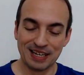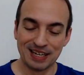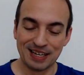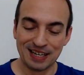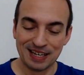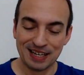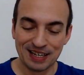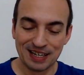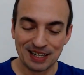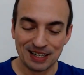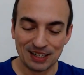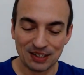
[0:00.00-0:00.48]

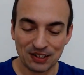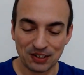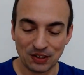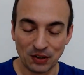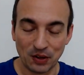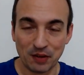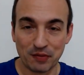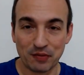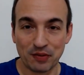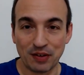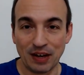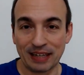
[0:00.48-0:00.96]
So
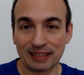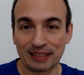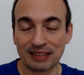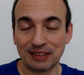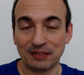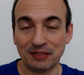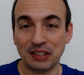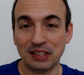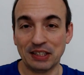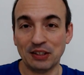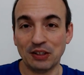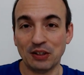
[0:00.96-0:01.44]
if you like the
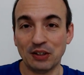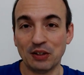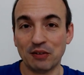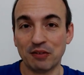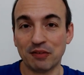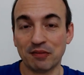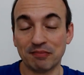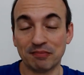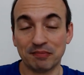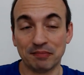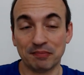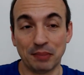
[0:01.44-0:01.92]
video,
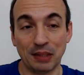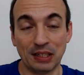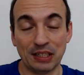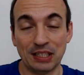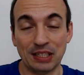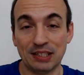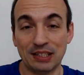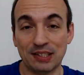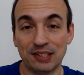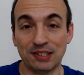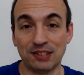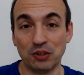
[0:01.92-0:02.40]
please
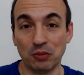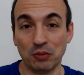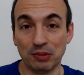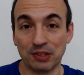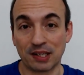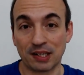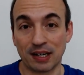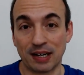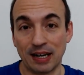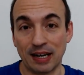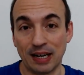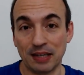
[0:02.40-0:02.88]

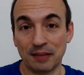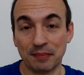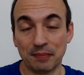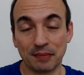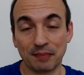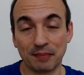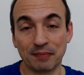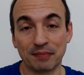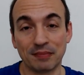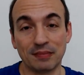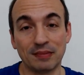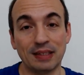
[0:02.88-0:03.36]
subscribe
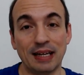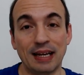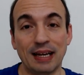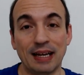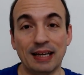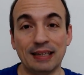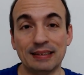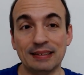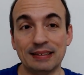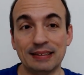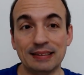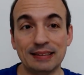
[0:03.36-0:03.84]

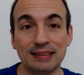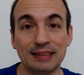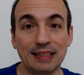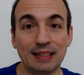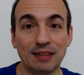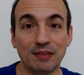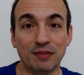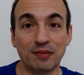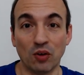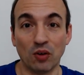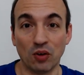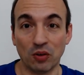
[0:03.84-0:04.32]
and
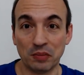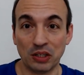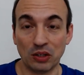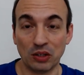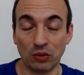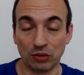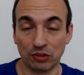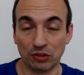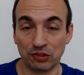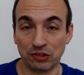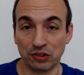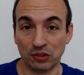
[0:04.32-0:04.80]
follow me
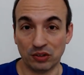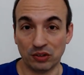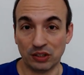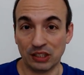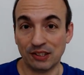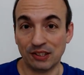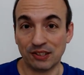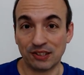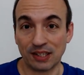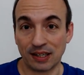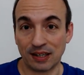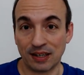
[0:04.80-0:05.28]
also on
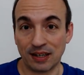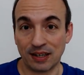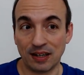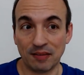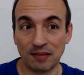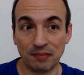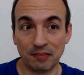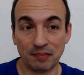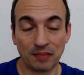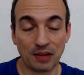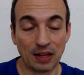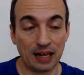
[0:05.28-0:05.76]
Instagram.
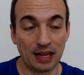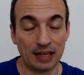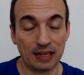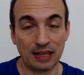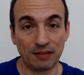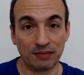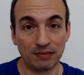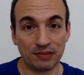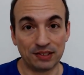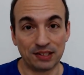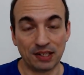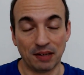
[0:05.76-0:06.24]
I have
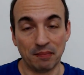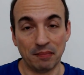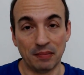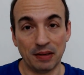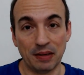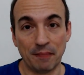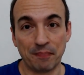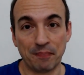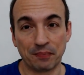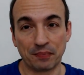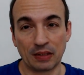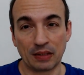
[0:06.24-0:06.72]
some,
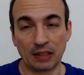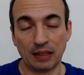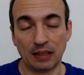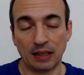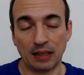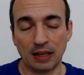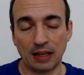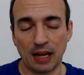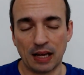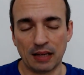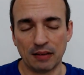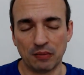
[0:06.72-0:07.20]

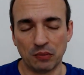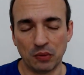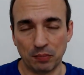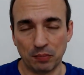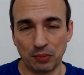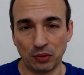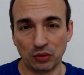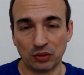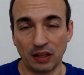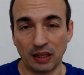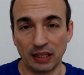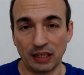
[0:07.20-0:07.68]
I will put
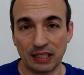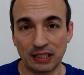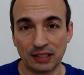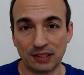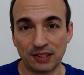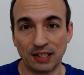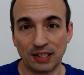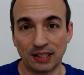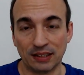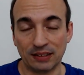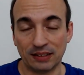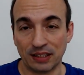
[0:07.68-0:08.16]
the links
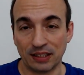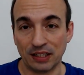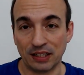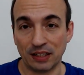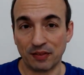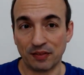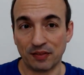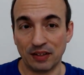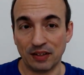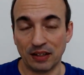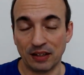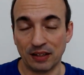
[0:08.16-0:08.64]
underneath
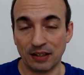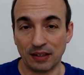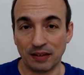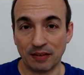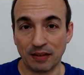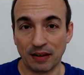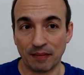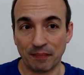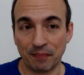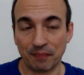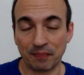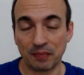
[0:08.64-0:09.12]

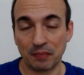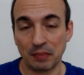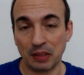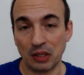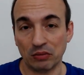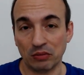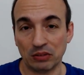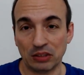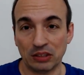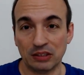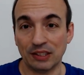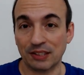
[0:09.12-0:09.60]
below the
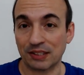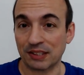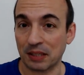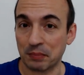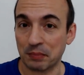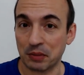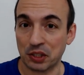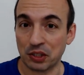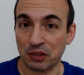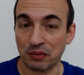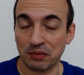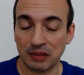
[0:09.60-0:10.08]

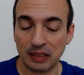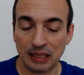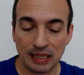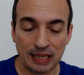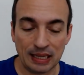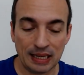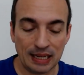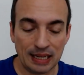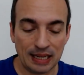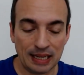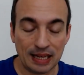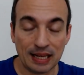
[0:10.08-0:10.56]
description.
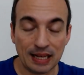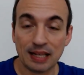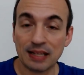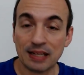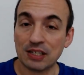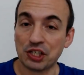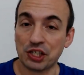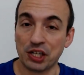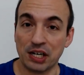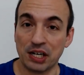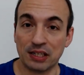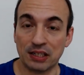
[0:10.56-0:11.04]

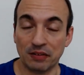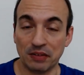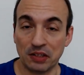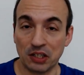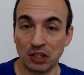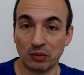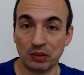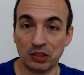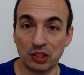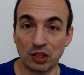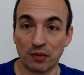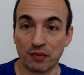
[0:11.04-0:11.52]
Share the video
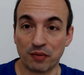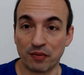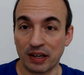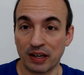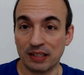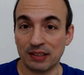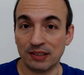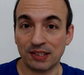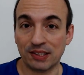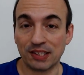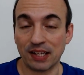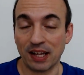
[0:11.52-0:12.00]
with your
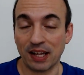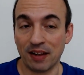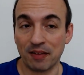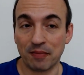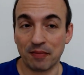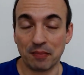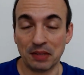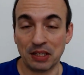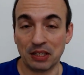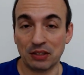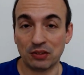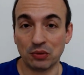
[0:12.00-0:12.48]
friends, help
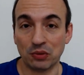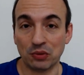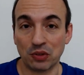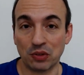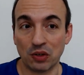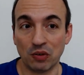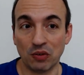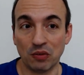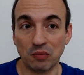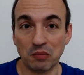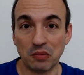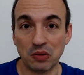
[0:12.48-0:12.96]
me to grow
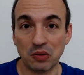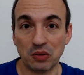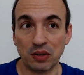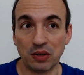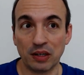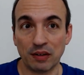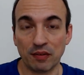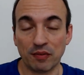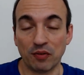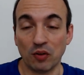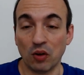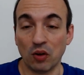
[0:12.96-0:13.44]
more
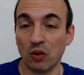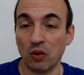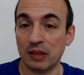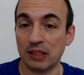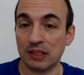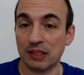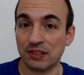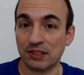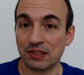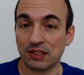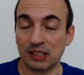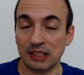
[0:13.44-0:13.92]

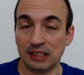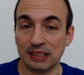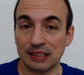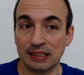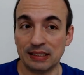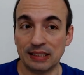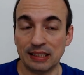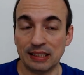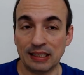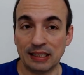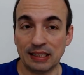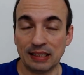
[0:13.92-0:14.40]
followers in
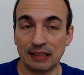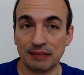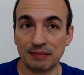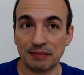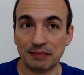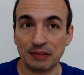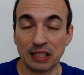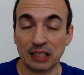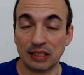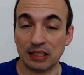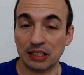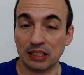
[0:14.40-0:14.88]
the
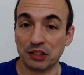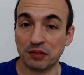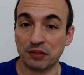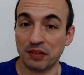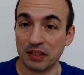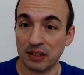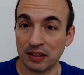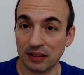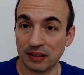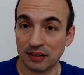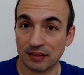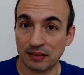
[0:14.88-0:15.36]
English
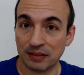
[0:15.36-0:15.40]
field.